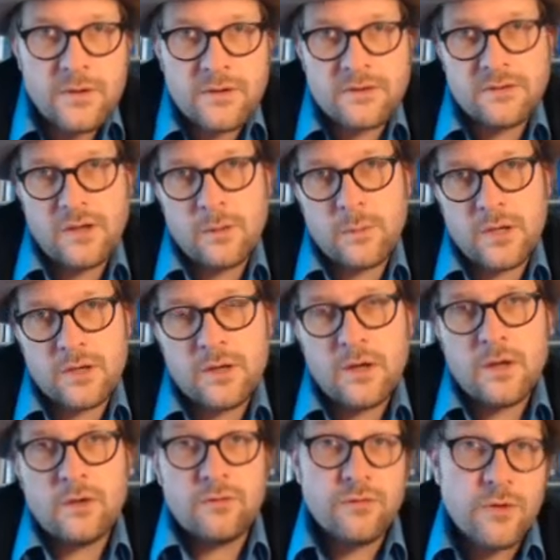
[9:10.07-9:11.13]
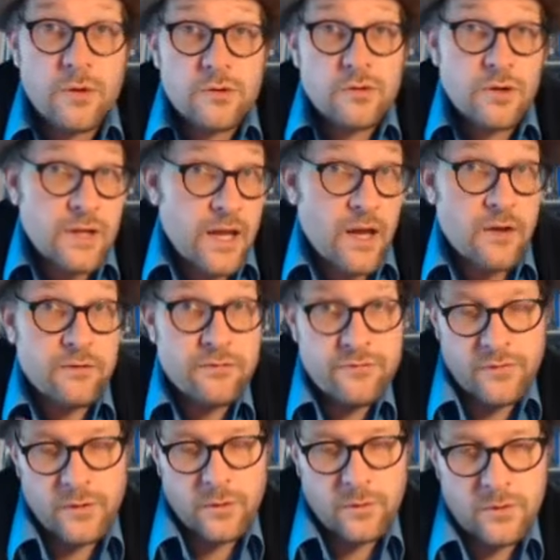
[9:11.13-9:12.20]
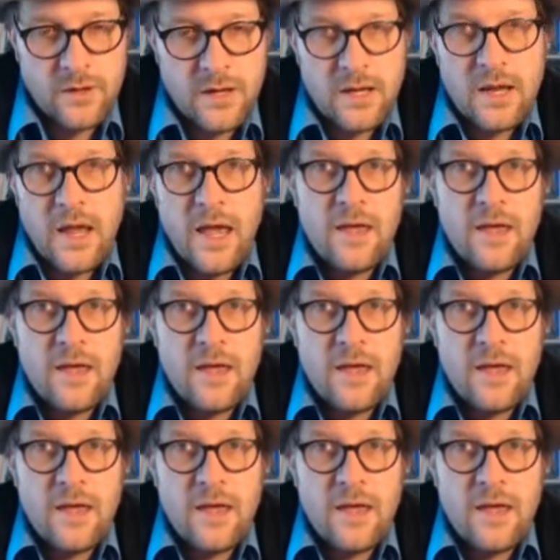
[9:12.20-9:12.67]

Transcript: through the sediment, filtering out food,